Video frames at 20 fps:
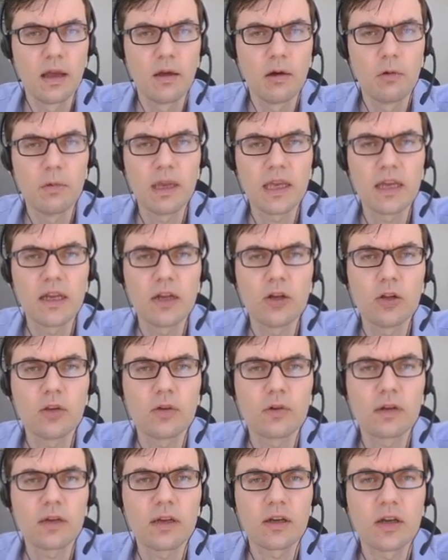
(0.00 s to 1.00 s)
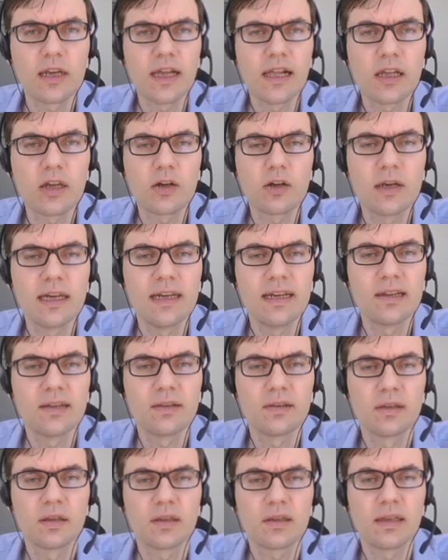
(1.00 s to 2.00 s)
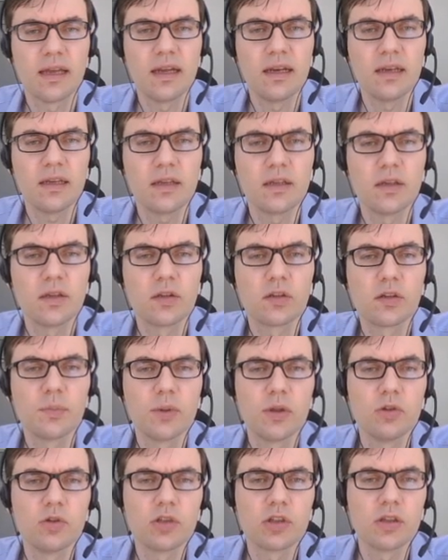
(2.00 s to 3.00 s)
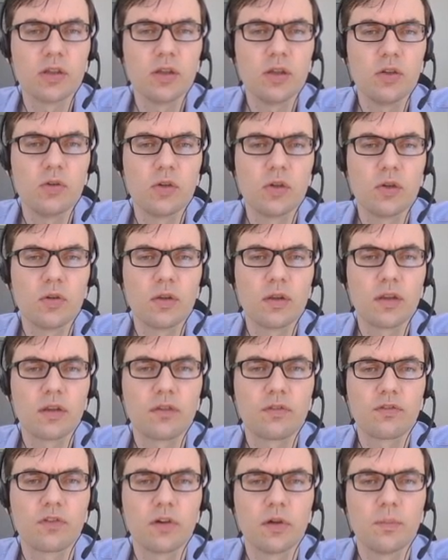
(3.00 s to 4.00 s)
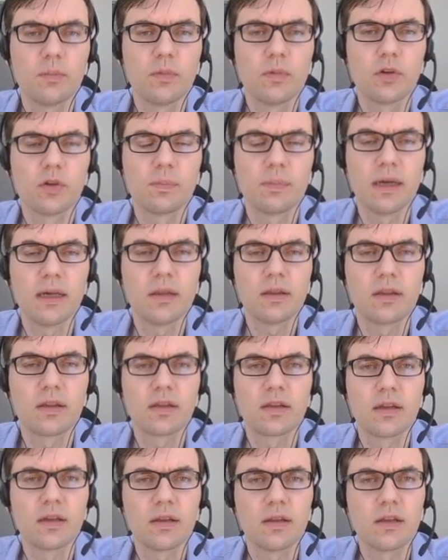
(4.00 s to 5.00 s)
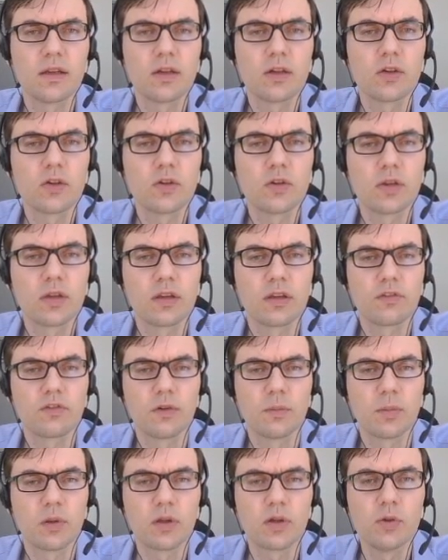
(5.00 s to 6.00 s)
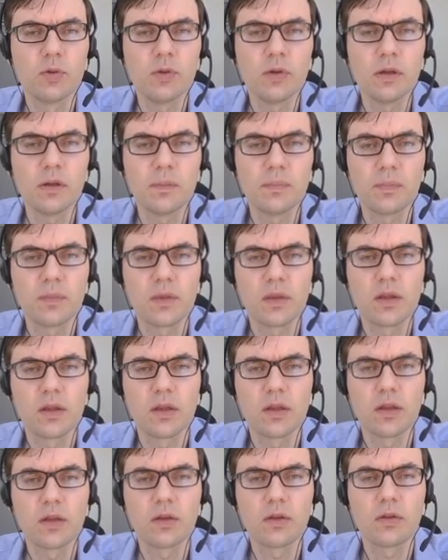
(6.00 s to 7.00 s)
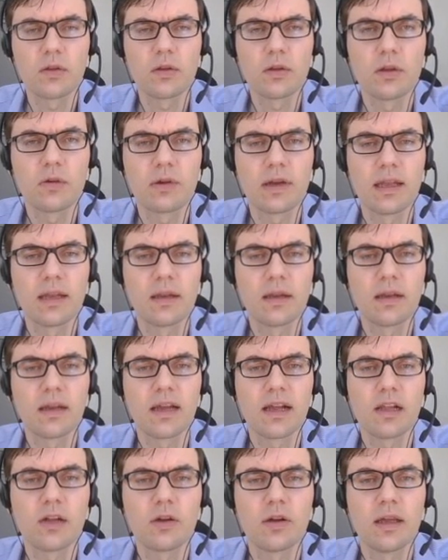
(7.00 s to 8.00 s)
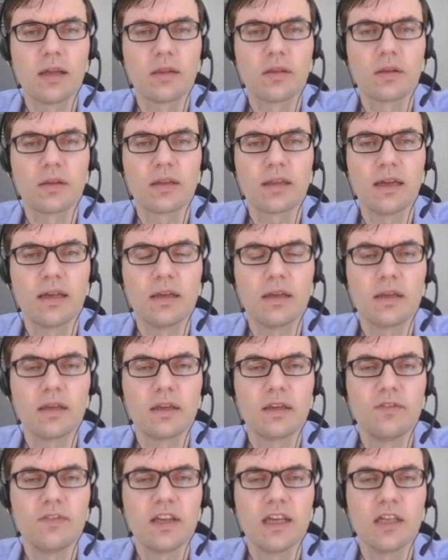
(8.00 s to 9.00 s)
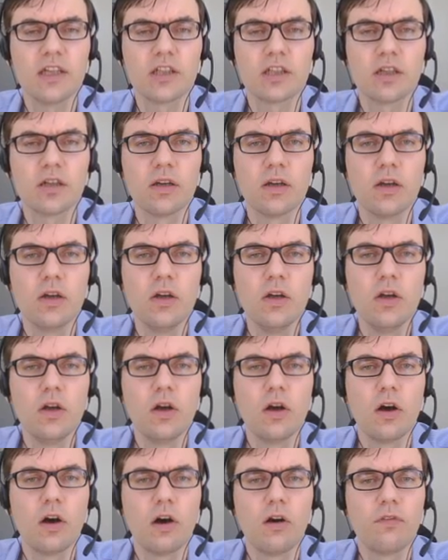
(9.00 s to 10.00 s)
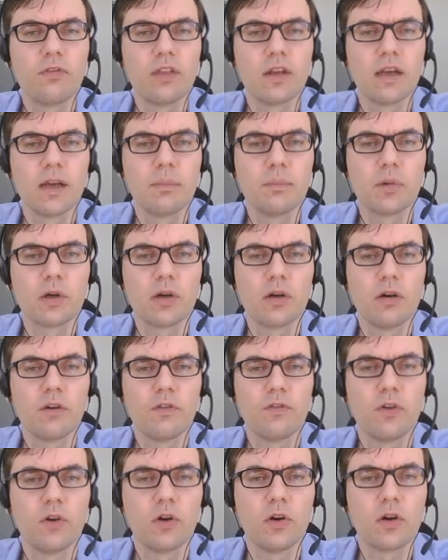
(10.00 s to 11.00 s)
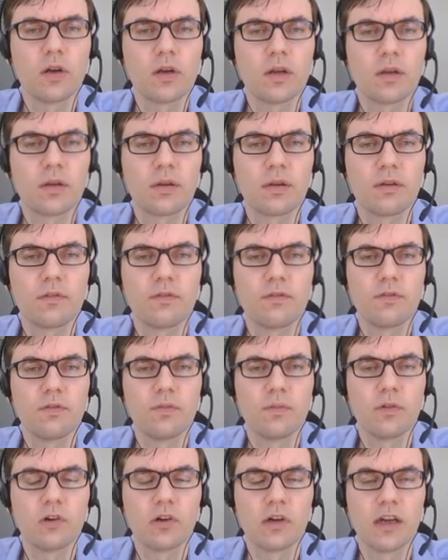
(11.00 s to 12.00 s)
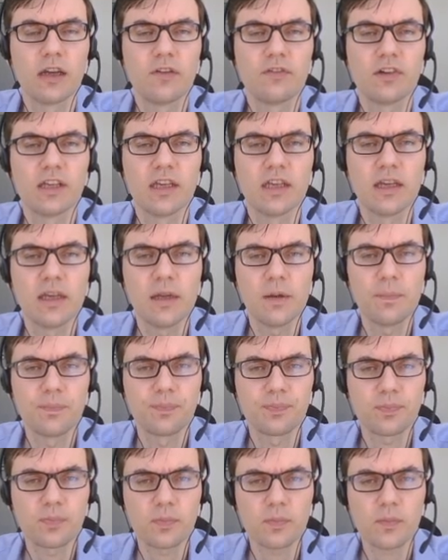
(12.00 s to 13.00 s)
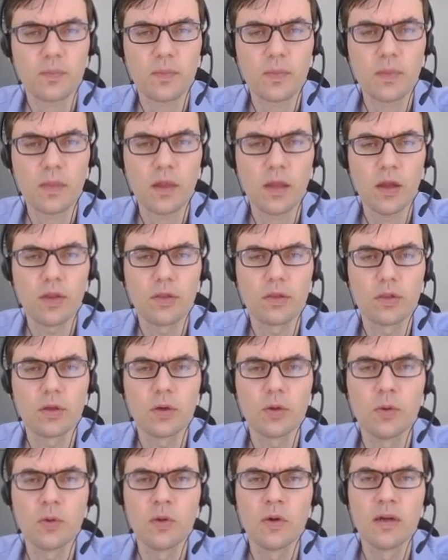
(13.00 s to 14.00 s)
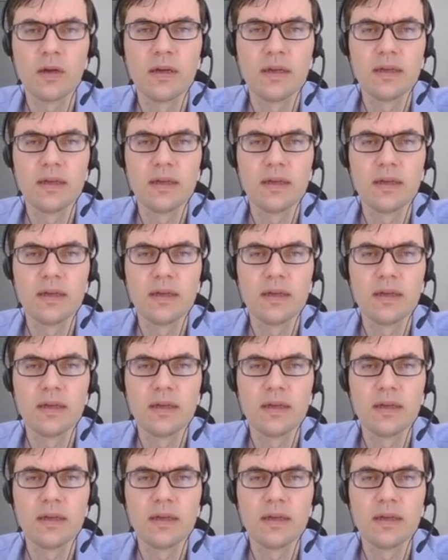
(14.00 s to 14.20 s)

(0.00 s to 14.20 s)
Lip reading: We can also calculate the standard distribution. You know this from your basic statistic courses from school. You can calculate the standard deviation of the number of orders for every day. Though